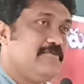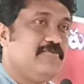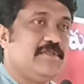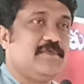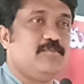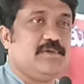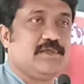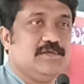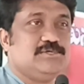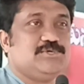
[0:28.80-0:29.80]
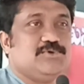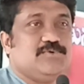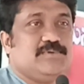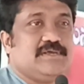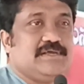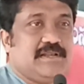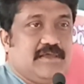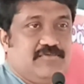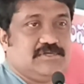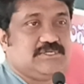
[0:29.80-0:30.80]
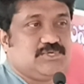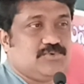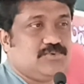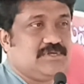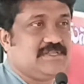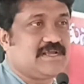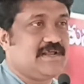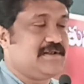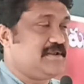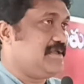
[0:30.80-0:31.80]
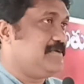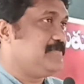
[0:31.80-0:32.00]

very big issue, a grave issue in the country.